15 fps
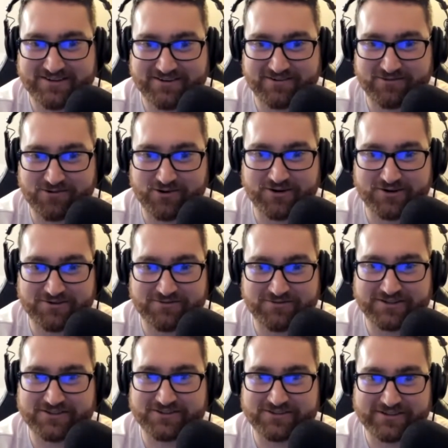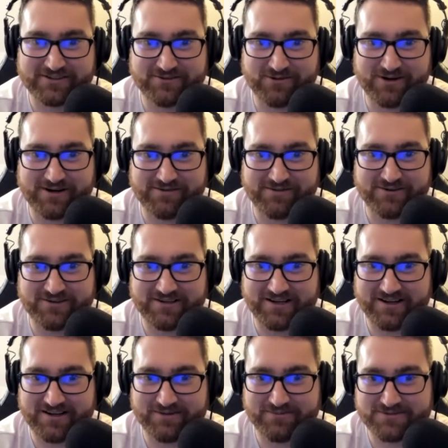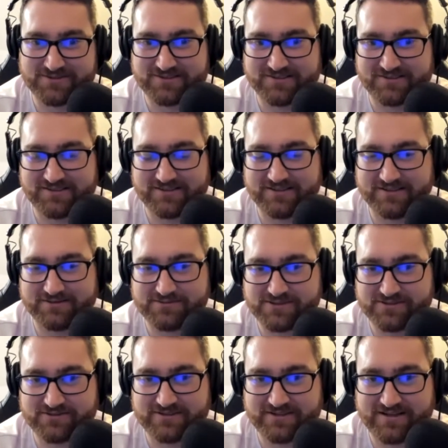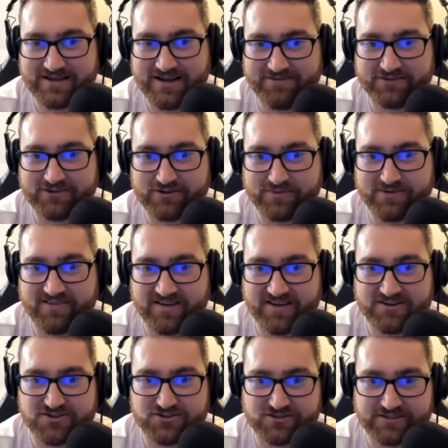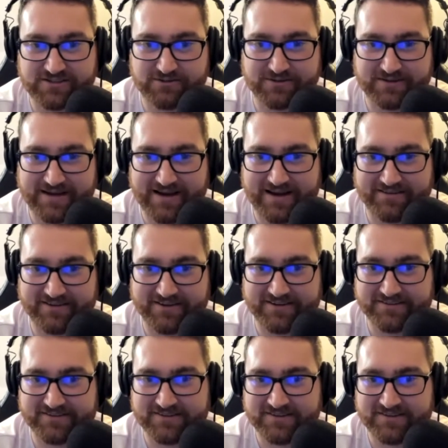rode it to victory quite a few times. So I have a little bit of intrigue with Cantlay.